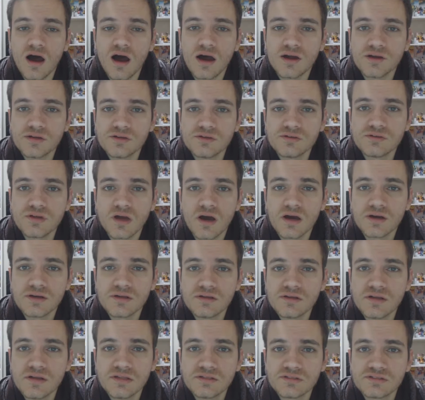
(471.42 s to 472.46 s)
I
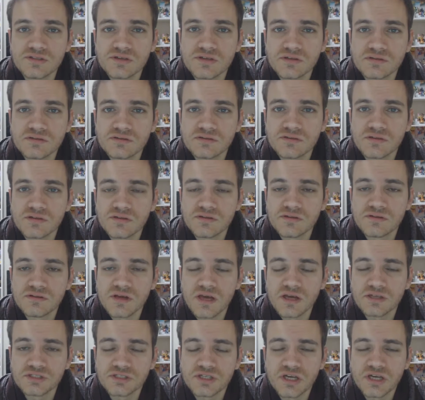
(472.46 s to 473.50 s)
didn't enter
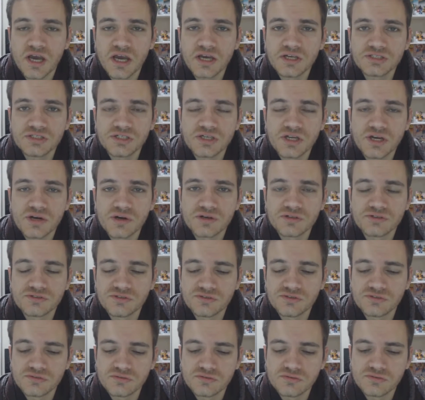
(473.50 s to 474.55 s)
the education area
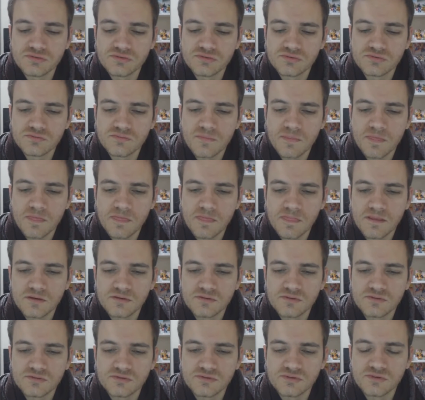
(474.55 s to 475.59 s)
to
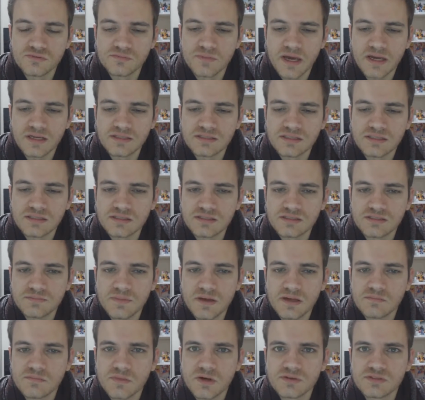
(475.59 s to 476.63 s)
basically
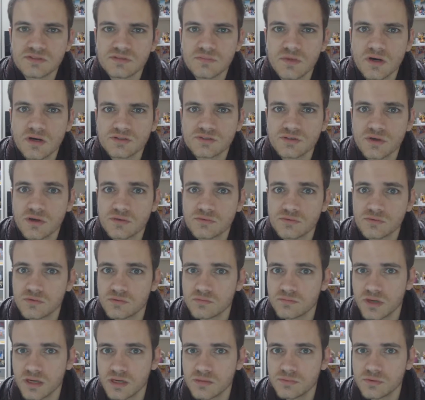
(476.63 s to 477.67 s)
spend most of my time
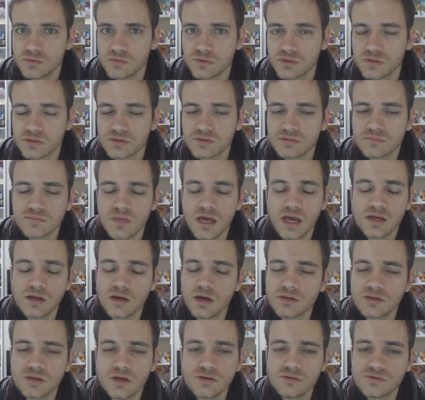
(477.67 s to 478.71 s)
doing paperwork. And
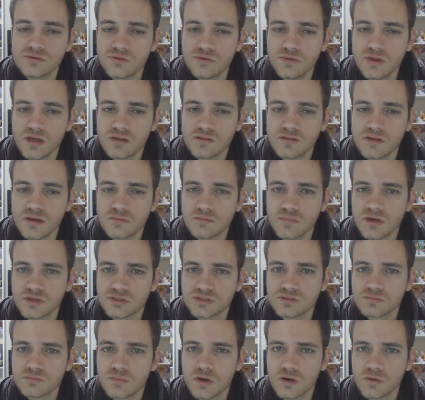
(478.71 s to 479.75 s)
I don't do that
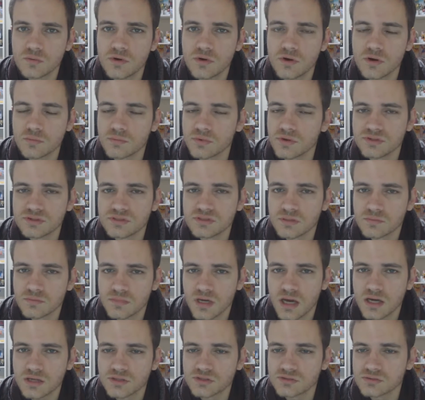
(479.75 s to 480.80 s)
much in my work because I'm
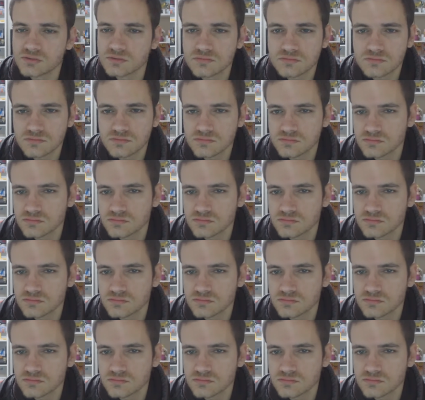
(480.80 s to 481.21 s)
casual.